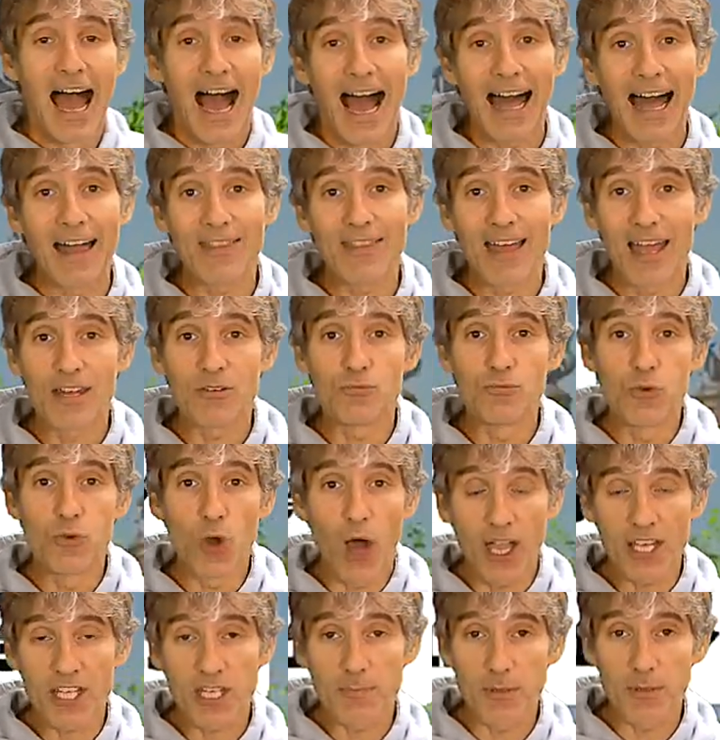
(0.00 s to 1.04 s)
And then
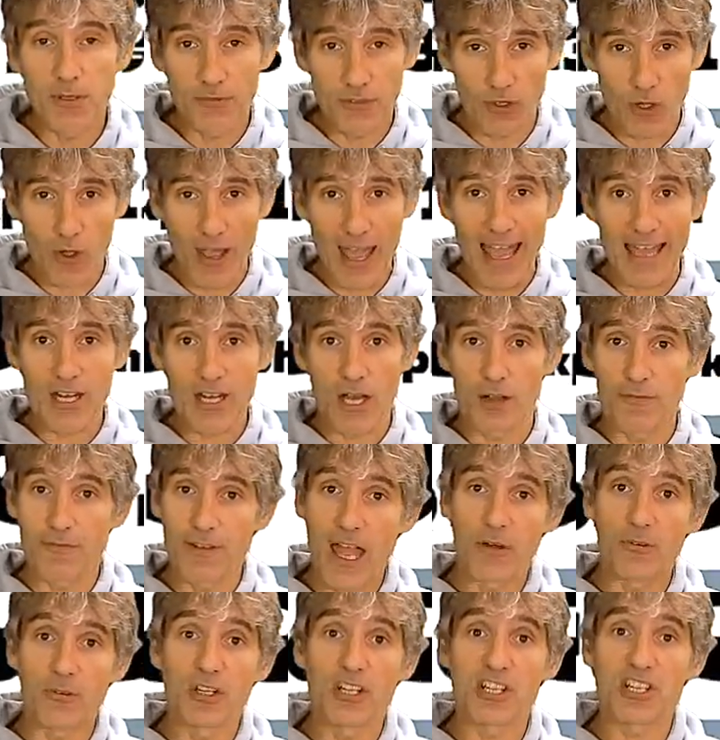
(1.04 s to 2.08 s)
right above your head are
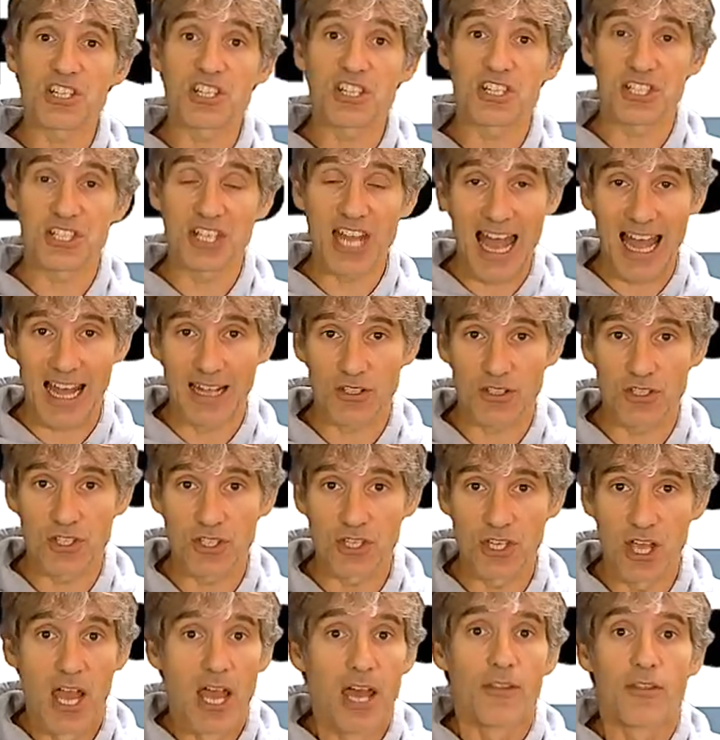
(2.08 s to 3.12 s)
various stats.